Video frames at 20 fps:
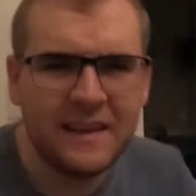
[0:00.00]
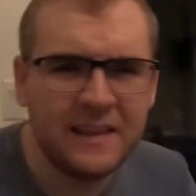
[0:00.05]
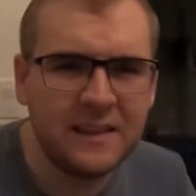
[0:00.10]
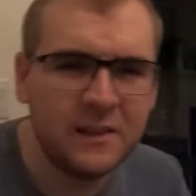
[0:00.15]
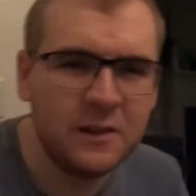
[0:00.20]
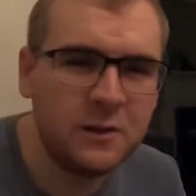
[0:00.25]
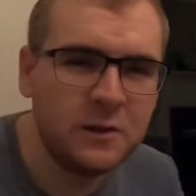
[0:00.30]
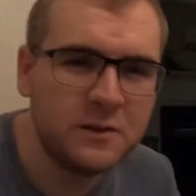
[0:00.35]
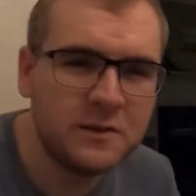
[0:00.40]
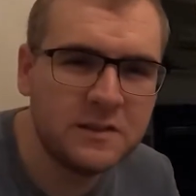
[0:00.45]

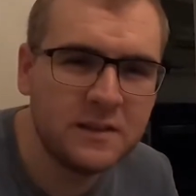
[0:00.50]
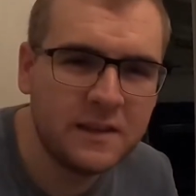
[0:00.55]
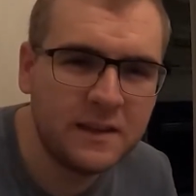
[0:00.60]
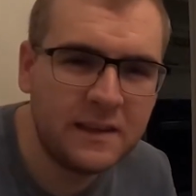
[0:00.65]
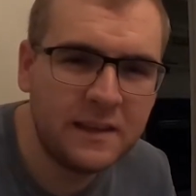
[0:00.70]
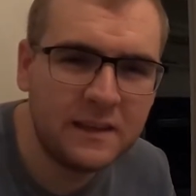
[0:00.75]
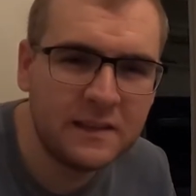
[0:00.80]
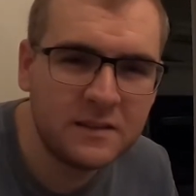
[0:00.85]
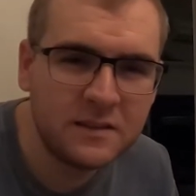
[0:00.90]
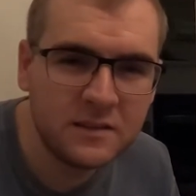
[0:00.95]
It looks like
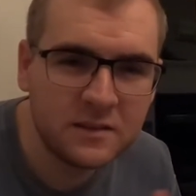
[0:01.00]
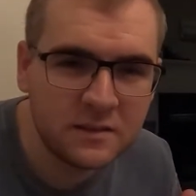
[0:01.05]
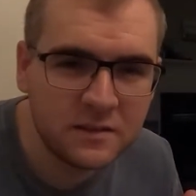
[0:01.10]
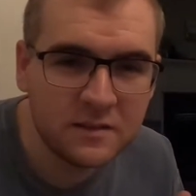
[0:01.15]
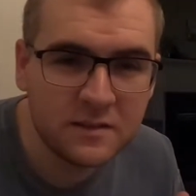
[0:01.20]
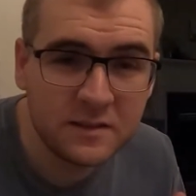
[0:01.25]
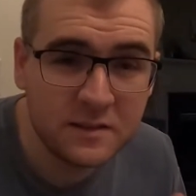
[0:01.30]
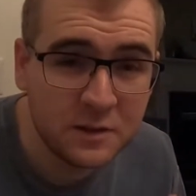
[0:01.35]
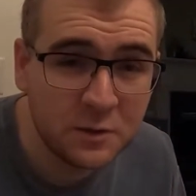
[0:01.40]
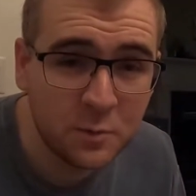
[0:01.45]
it's
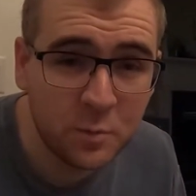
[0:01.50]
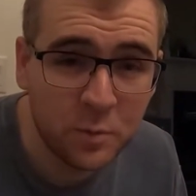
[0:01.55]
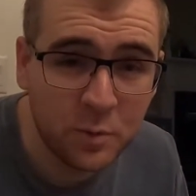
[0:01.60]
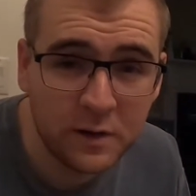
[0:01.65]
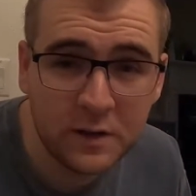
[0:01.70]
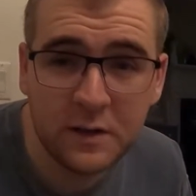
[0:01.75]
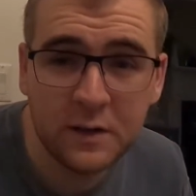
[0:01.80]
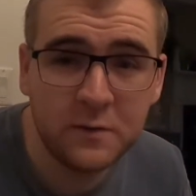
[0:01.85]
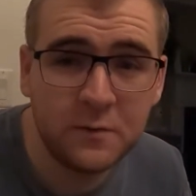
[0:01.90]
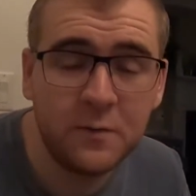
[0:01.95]
still
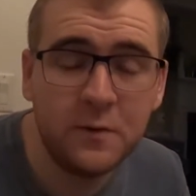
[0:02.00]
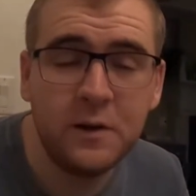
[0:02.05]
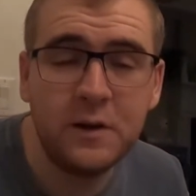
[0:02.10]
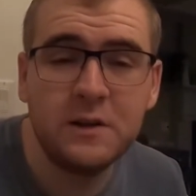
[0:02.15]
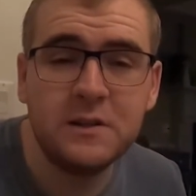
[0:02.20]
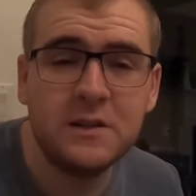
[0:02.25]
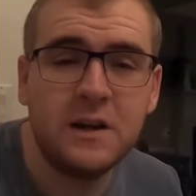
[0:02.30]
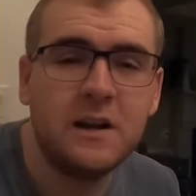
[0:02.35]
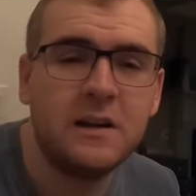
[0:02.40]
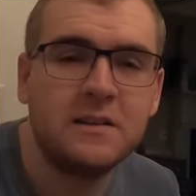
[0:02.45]
pretty good
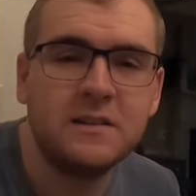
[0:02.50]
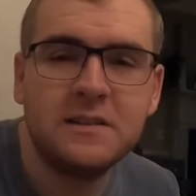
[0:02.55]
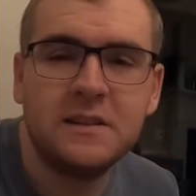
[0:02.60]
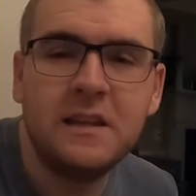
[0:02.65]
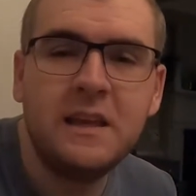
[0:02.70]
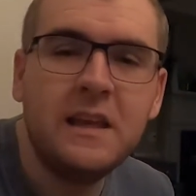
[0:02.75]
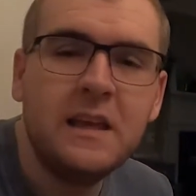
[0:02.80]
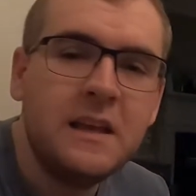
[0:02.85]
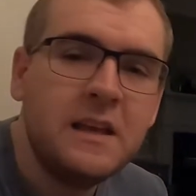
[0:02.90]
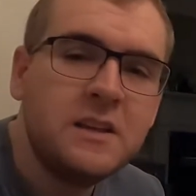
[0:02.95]
footage, honestly.
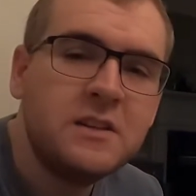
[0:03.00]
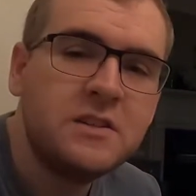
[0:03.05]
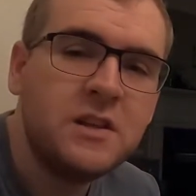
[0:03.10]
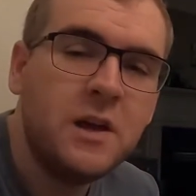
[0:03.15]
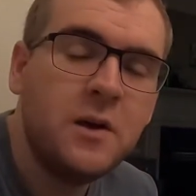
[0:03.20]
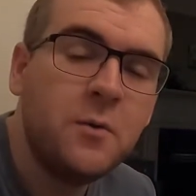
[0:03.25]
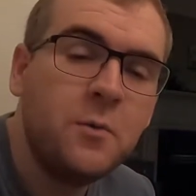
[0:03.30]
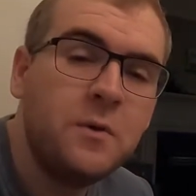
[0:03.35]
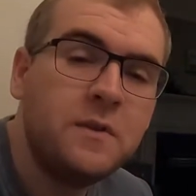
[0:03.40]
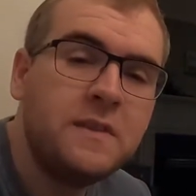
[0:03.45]

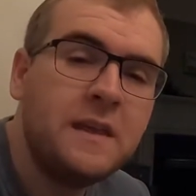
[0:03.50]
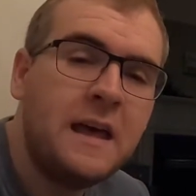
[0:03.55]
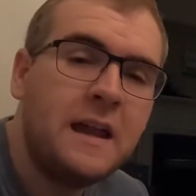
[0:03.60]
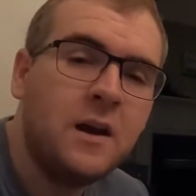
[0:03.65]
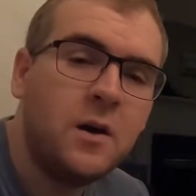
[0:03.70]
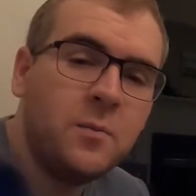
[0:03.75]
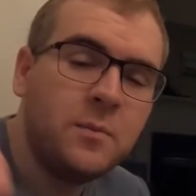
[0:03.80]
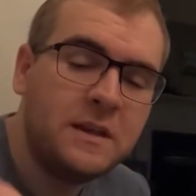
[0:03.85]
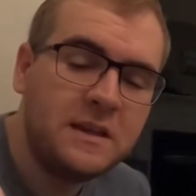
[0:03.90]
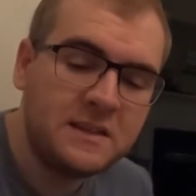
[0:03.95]
So, with that
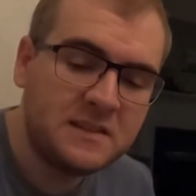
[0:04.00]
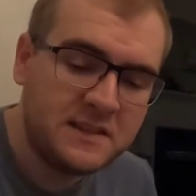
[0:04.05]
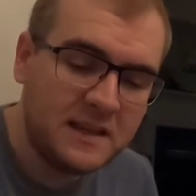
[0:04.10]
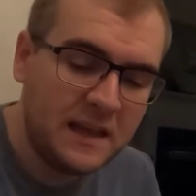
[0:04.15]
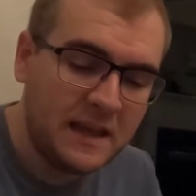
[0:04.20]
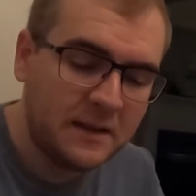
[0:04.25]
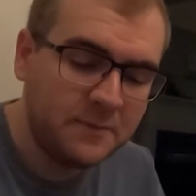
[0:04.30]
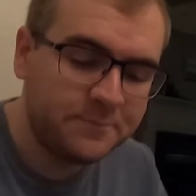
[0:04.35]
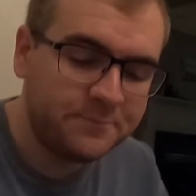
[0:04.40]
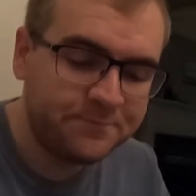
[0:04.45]
all being
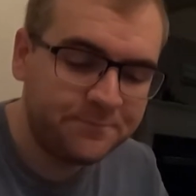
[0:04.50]
said,